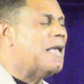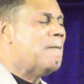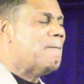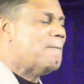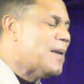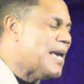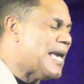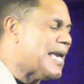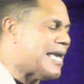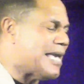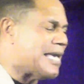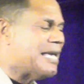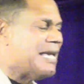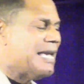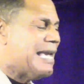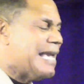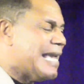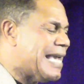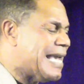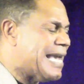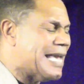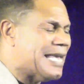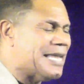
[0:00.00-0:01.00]
be
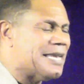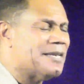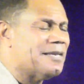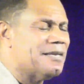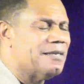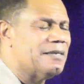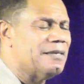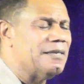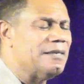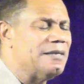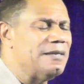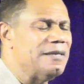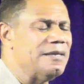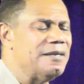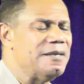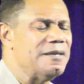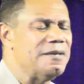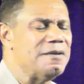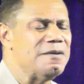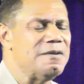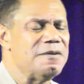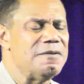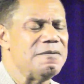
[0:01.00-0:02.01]
in
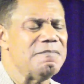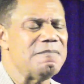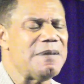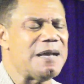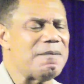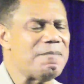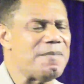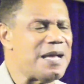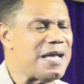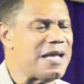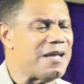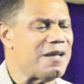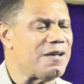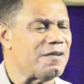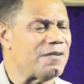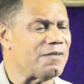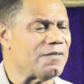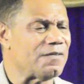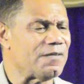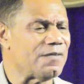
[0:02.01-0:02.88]
my mouth.